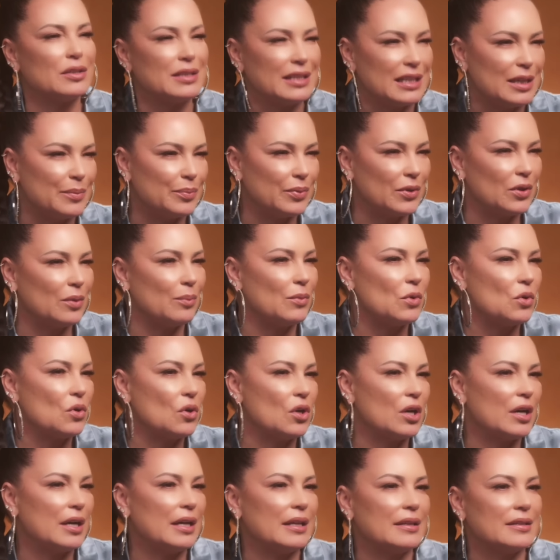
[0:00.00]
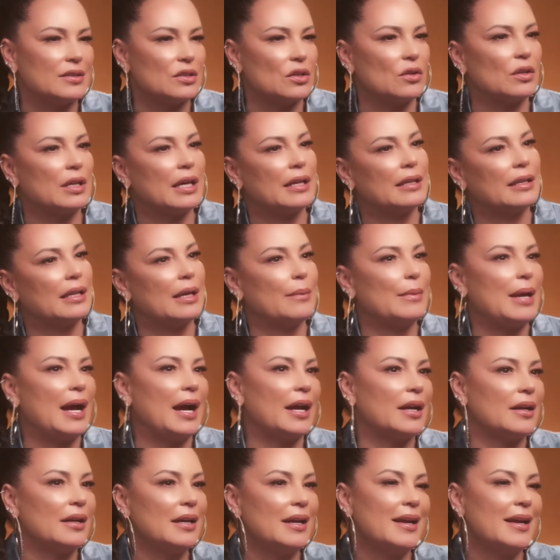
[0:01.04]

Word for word: deeper, more. And so then, how,